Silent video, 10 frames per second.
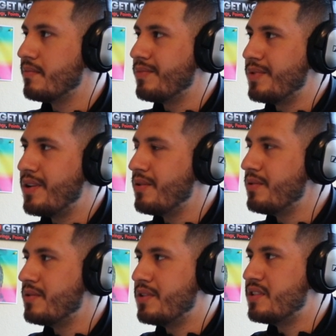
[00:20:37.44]
You know
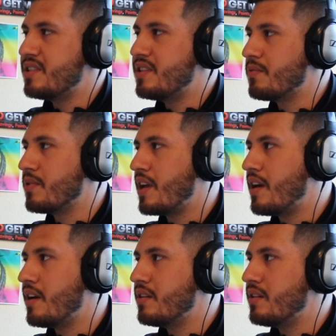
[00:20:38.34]
who it just didn't work
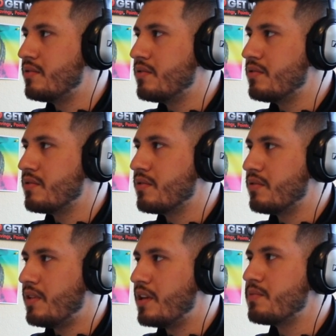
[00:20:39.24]
out at a D2
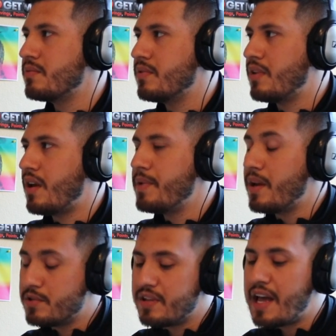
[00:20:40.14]
school. I mean,
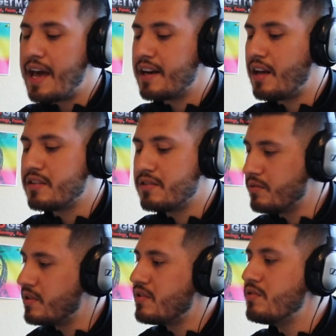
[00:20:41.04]
I'm sure that had a lot to do
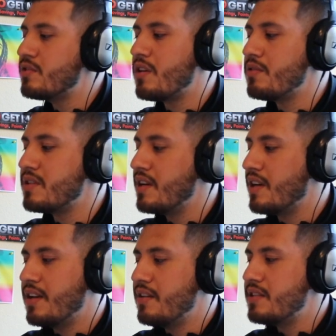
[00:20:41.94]
with this. You
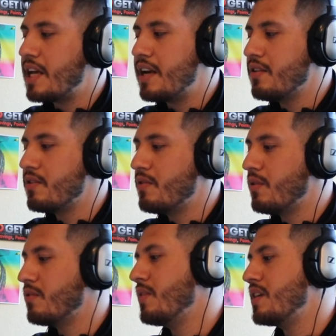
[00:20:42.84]
decided to go to
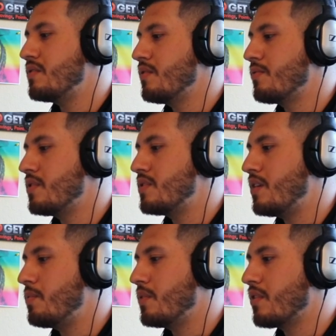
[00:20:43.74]
Northwest University up in